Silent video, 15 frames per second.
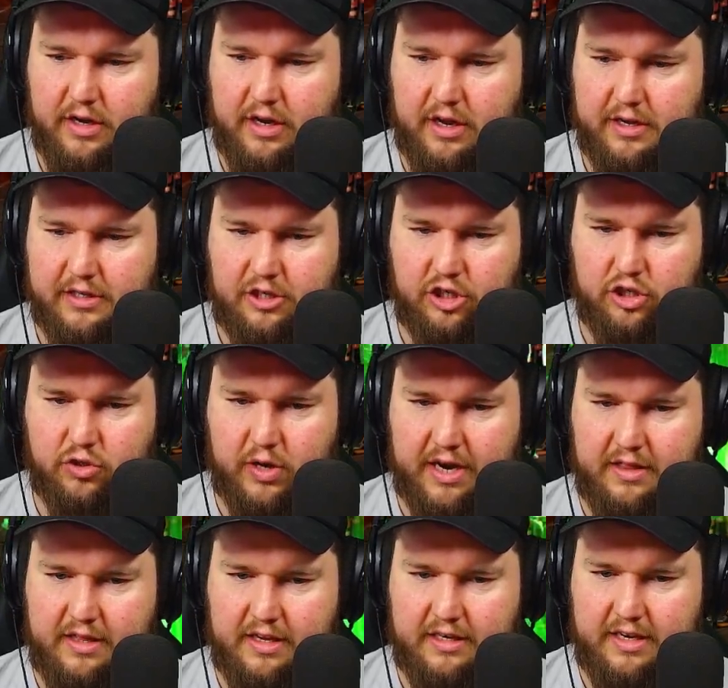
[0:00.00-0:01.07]
Let's
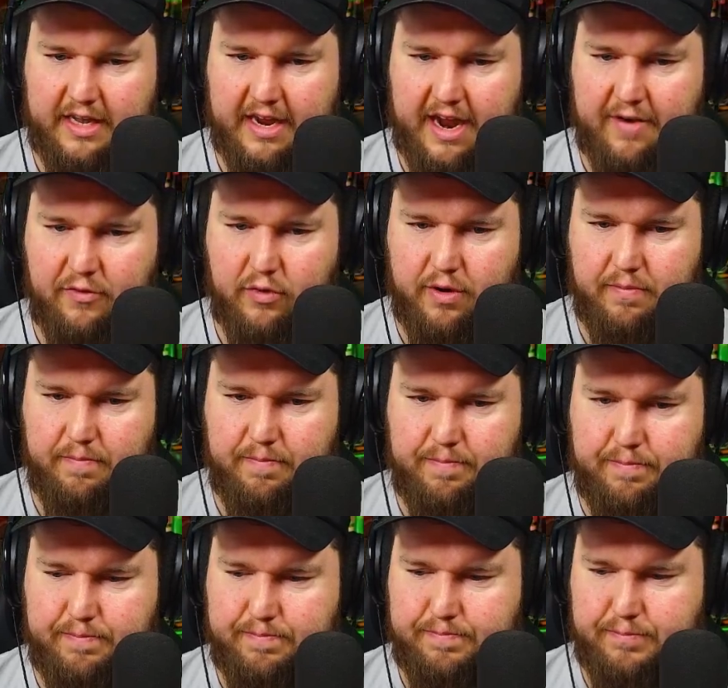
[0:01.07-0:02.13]
strengthen to get everyone
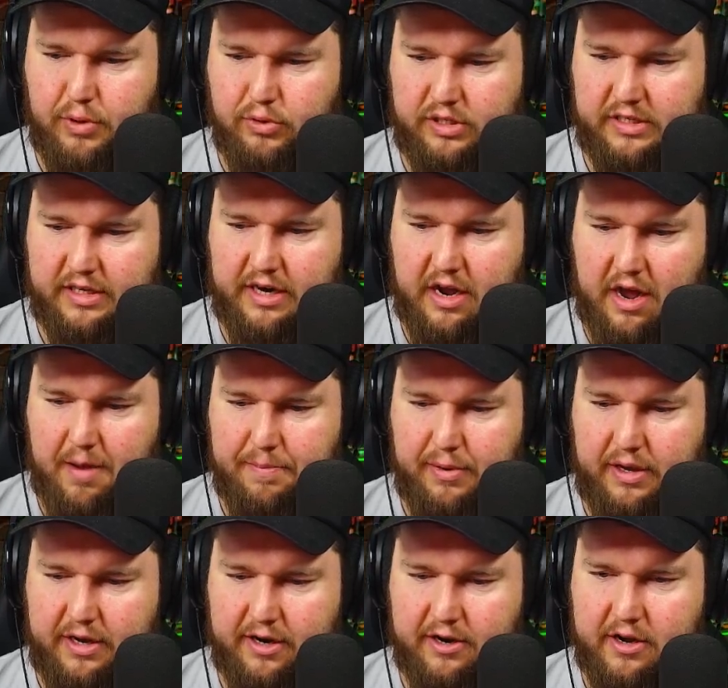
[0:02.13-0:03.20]
boosted up
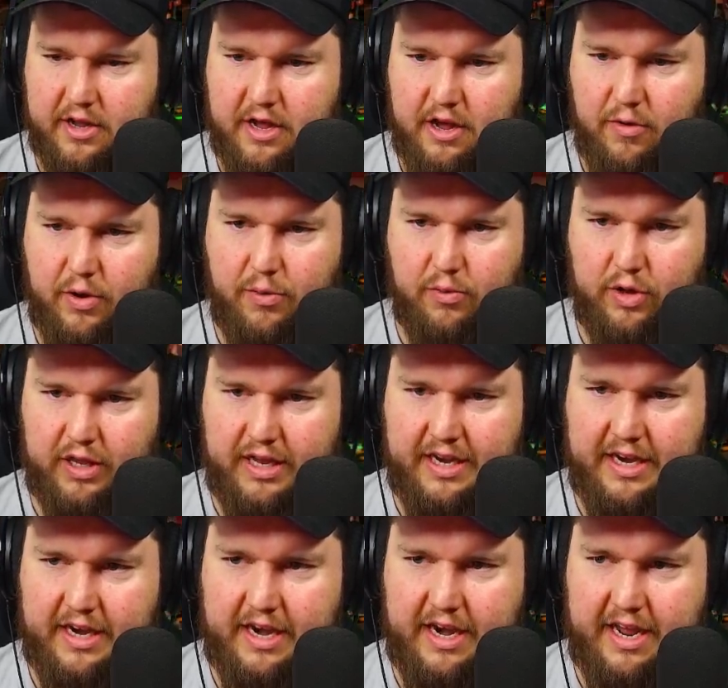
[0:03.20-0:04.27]
here. We really
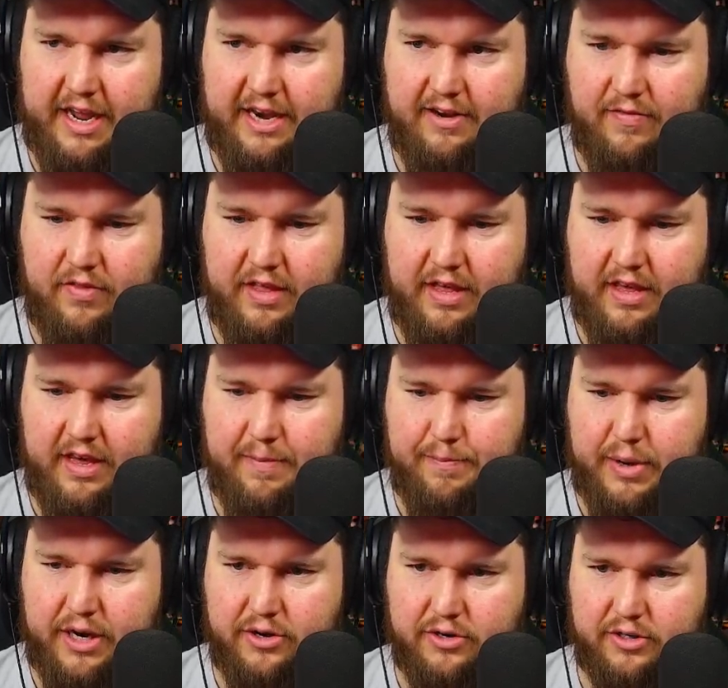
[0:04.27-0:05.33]
need the
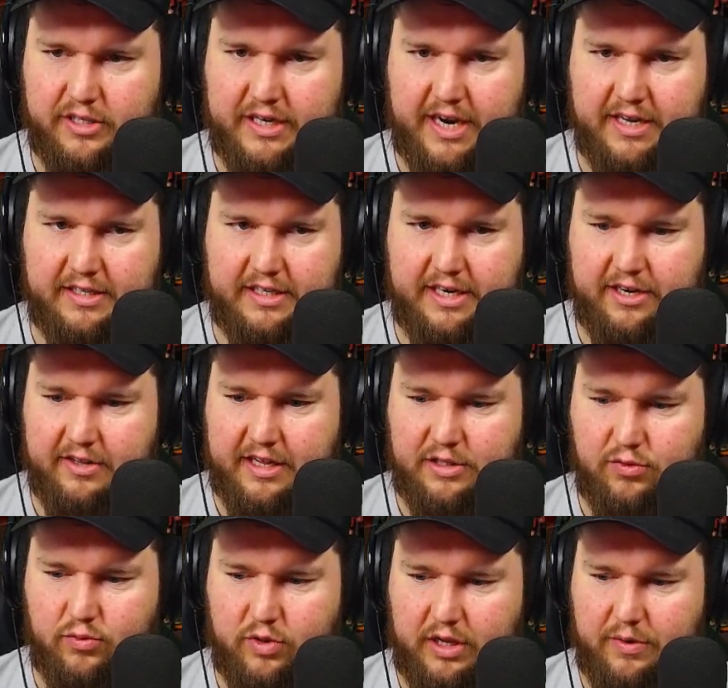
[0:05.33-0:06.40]
Imperial Dance here.
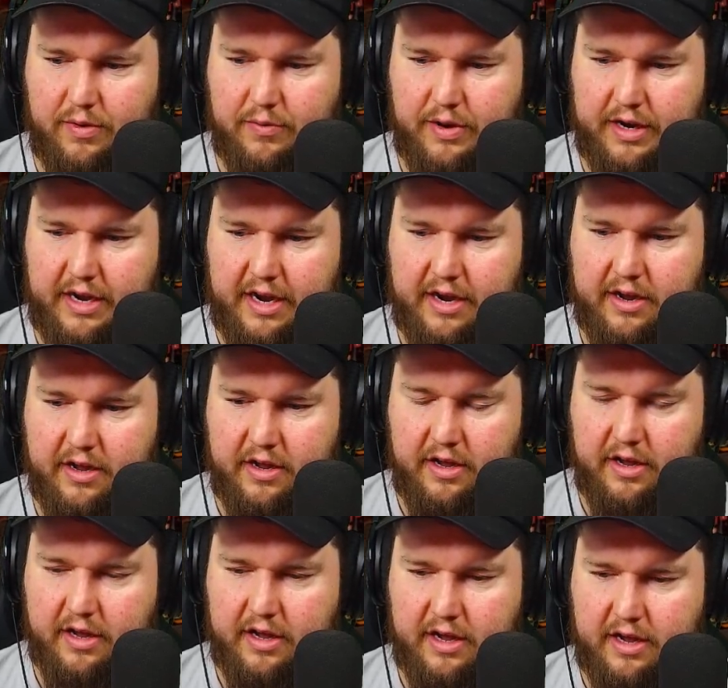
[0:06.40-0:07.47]
That's really what we need.
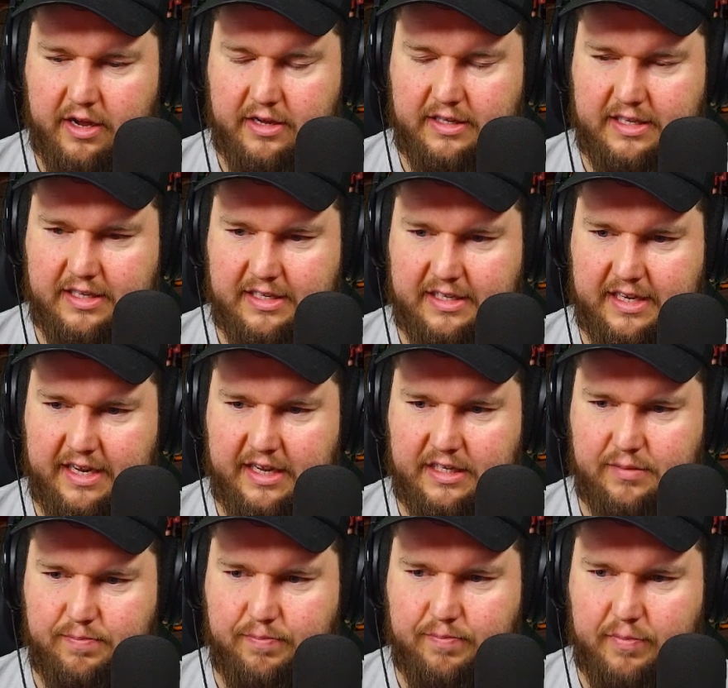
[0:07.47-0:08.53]
This
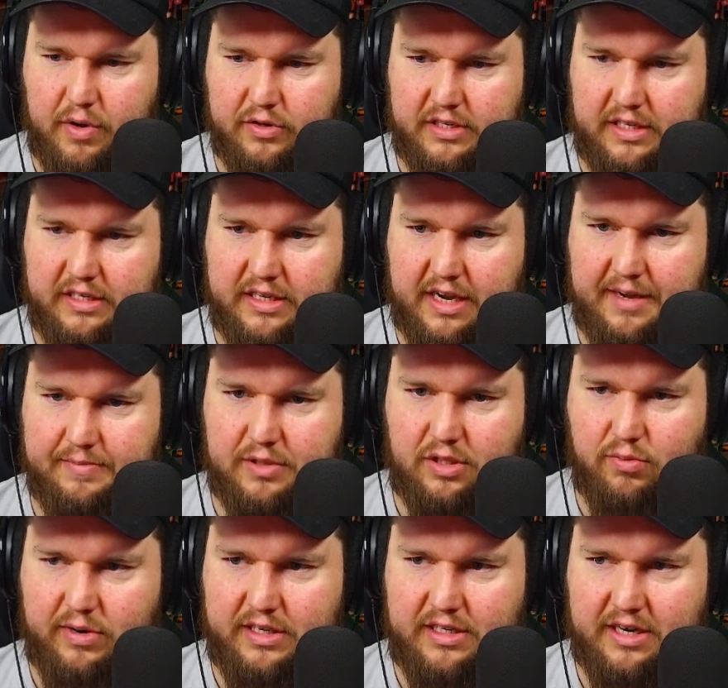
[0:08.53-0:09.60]
hits multi-times,
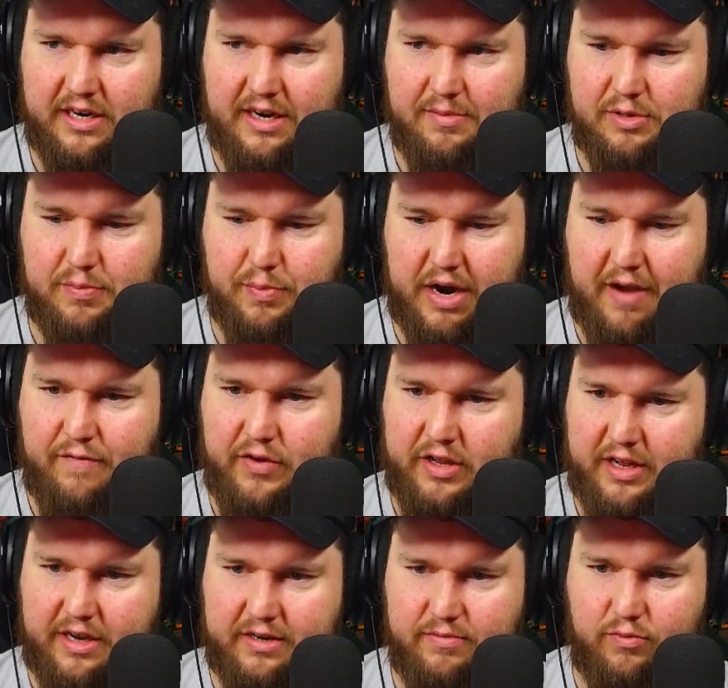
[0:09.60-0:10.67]
3 times, but I feel
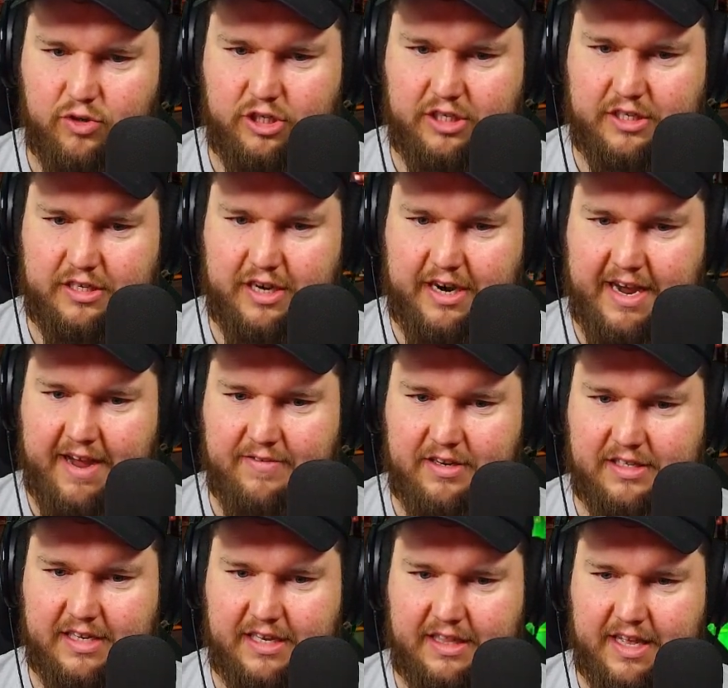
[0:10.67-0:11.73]
like we're just gonna have to
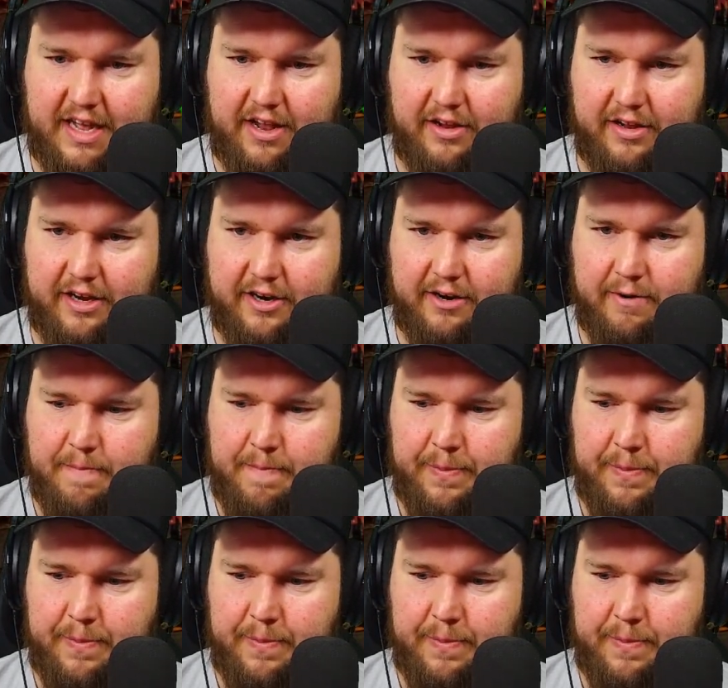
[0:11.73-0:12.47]
take the L here.